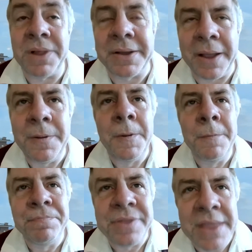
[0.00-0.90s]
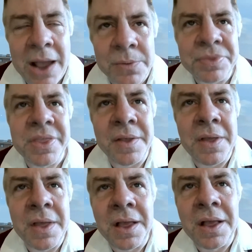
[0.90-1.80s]
Okay. Now
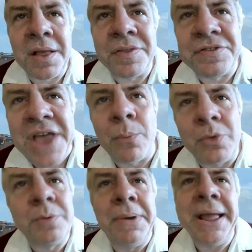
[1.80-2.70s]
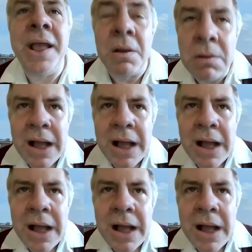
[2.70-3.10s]
that would be